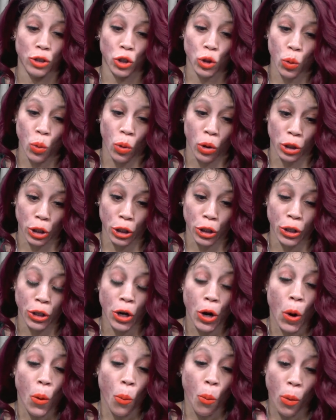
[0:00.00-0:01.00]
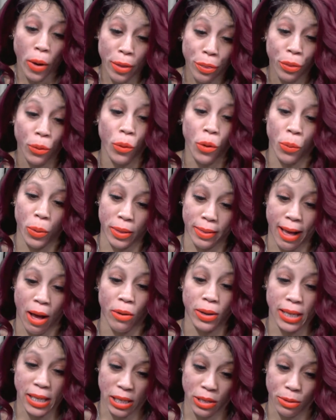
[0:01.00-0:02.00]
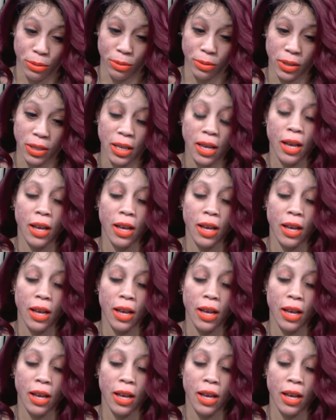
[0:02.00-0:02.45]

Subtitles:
taller, with or without heels.